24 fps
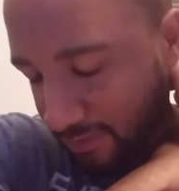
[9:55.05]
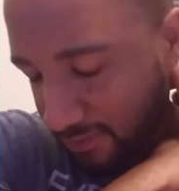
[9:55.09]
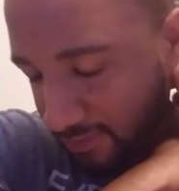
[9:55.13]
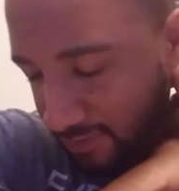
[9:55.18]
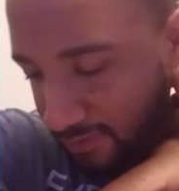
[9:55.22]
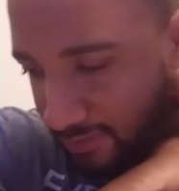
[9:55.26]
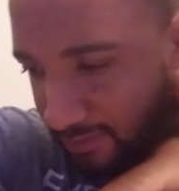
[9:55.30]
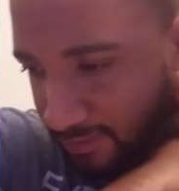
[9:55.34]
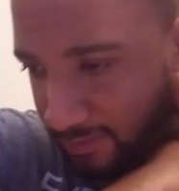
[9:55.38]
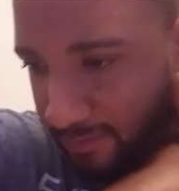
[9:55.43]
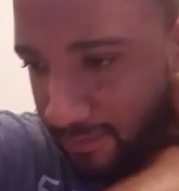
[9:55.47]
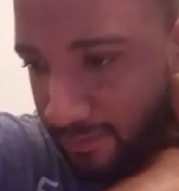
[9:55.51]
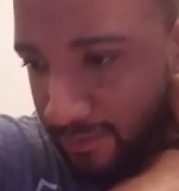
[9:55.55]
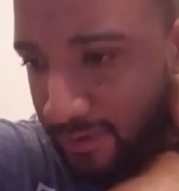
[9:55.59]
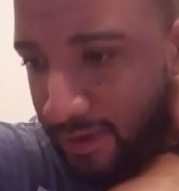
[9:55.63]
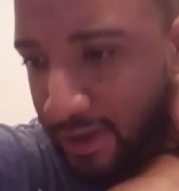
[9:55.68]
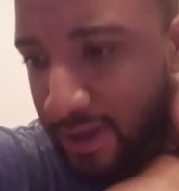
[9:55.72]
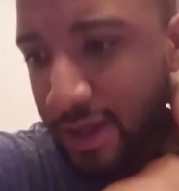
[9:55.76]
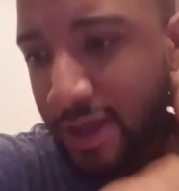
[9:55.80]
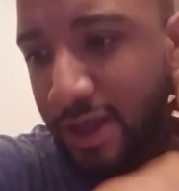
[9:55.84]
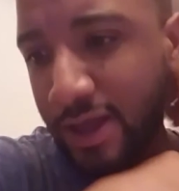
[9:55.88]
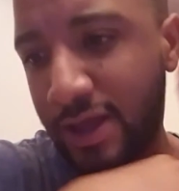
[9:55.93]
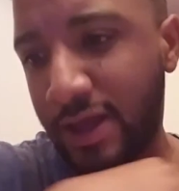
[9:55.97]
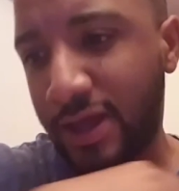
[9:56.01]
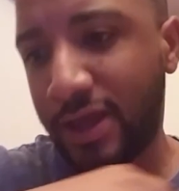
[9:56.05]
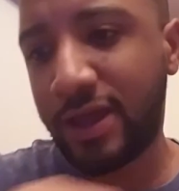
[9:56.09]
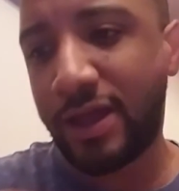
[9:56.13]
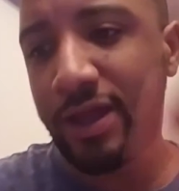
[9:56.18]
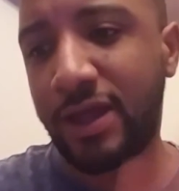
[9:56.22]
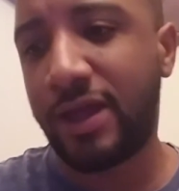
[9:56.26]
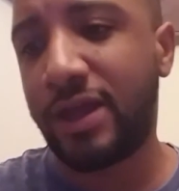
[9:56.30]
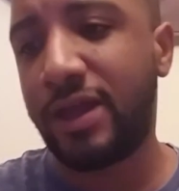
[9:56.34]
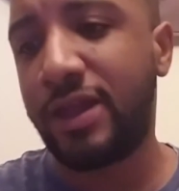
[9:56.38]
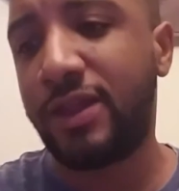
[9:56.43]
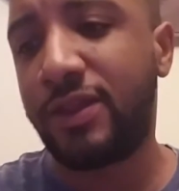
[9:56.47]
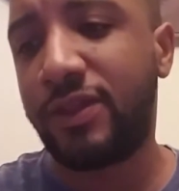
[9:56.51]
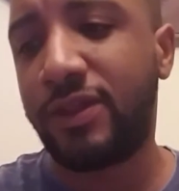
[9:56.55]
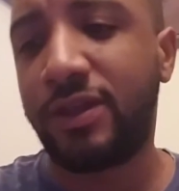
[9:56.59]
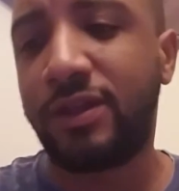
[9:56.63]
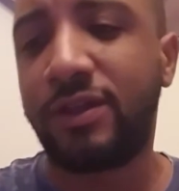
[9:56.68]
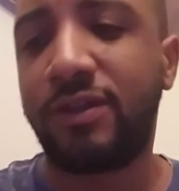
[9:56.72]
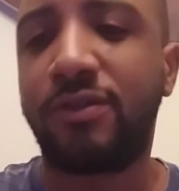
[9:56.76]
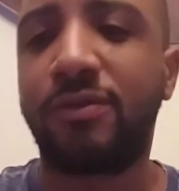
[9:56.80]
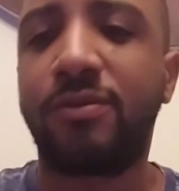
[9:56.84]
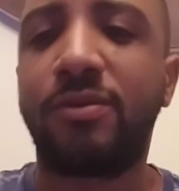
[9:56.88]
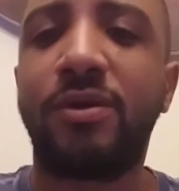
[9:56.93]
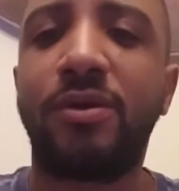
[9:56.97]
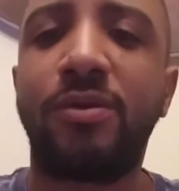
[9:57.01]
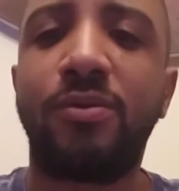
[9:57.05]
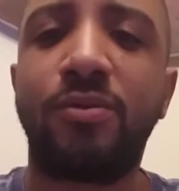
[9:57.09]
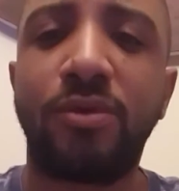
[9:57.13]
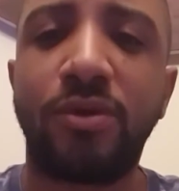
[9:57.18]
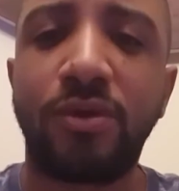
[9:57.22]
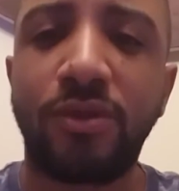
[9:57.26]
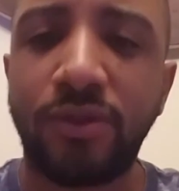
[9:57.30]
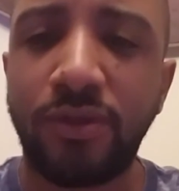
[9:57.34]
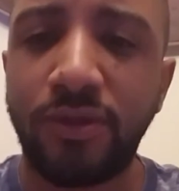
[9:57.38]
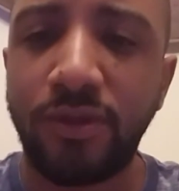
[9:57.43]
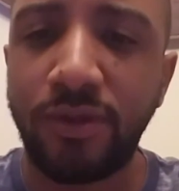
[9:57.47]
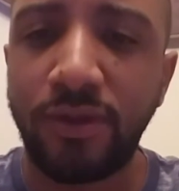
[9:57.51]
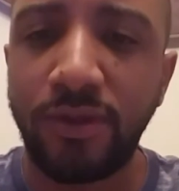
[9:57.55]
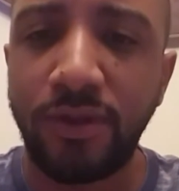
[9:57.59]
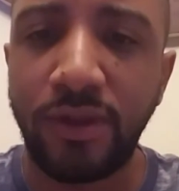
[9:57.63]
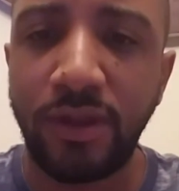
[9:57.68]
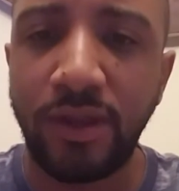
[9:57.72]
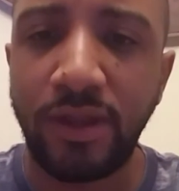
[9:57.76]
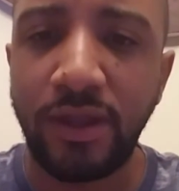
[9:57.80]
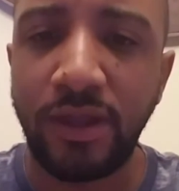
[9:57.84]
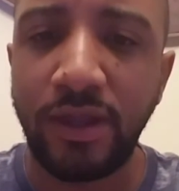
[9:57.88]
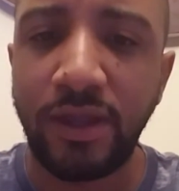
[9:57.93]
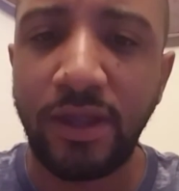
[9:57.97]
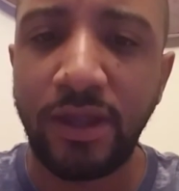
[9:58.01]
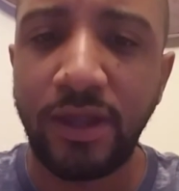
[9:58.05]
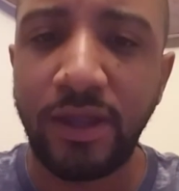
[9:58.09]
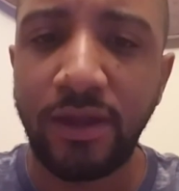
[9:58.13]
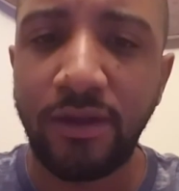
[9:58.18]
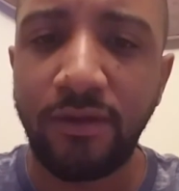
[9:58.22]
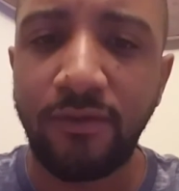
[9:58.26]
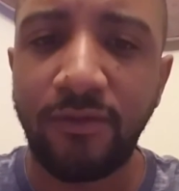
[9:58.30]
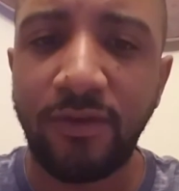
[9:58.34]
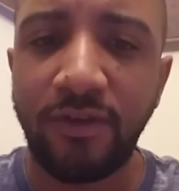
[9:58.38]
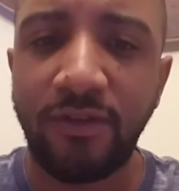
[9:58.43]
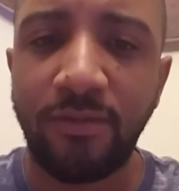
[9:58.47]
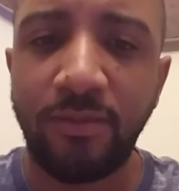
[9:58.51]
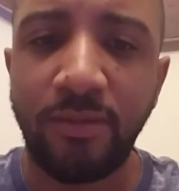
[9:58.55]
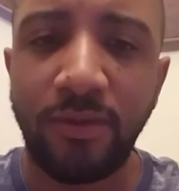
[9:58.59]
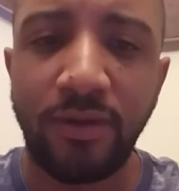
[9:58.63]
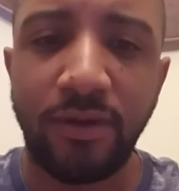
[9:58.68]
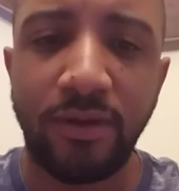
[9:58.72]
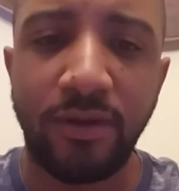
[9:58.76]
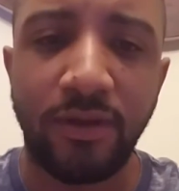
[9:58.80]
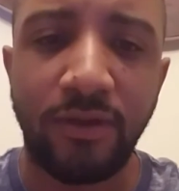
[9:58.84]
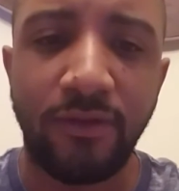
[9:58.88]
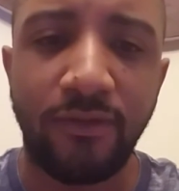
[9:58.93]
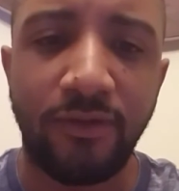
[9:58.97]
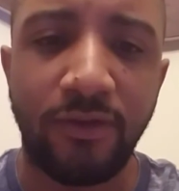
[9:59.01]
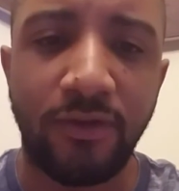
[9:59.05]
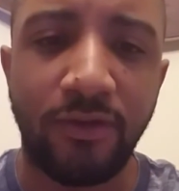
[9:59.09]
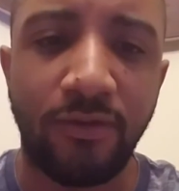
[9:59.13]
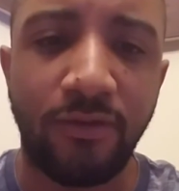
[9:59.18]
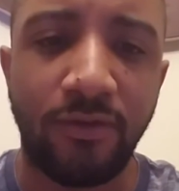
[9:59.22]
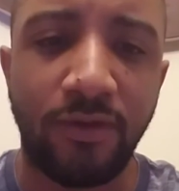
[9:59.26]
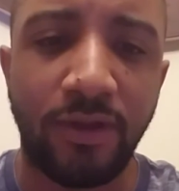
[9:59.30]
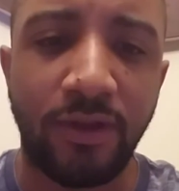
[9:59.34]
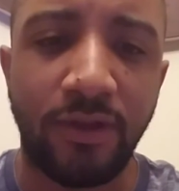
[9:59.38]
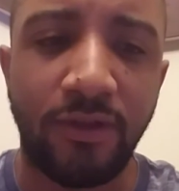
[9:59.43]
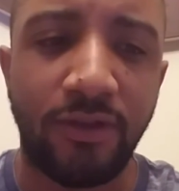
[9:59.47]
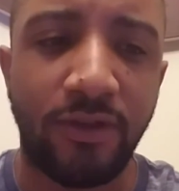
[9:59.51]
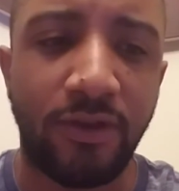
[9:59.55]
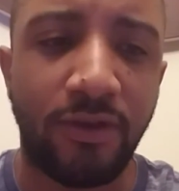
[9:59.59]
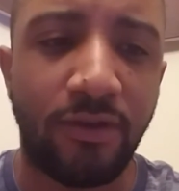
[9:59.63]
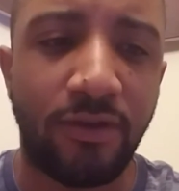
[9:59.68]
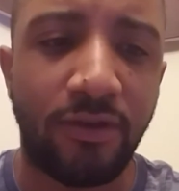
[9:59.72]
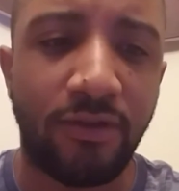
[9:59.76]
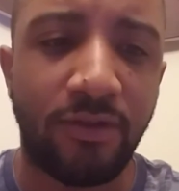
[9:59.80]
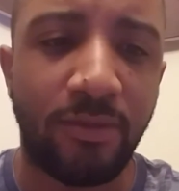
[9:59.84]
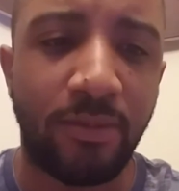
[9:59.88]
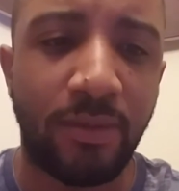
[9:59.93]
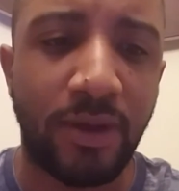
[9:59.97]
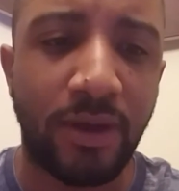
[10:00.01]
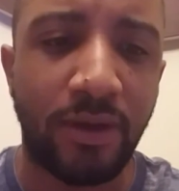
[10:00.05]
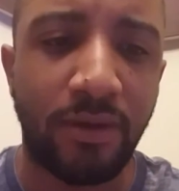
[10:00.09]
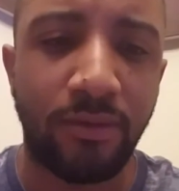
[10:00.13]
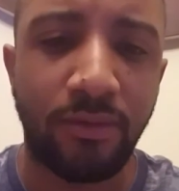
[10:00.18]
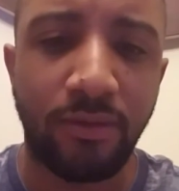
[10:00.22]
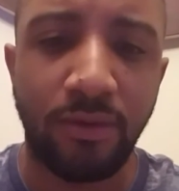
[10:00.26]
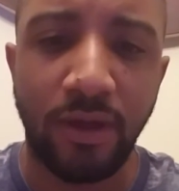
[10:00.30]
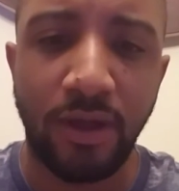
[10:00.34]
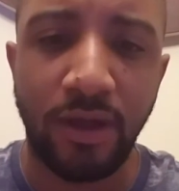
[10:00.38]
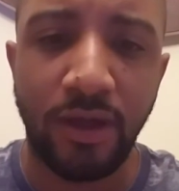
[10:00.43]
So I think it's well worth the investment if you're really serious about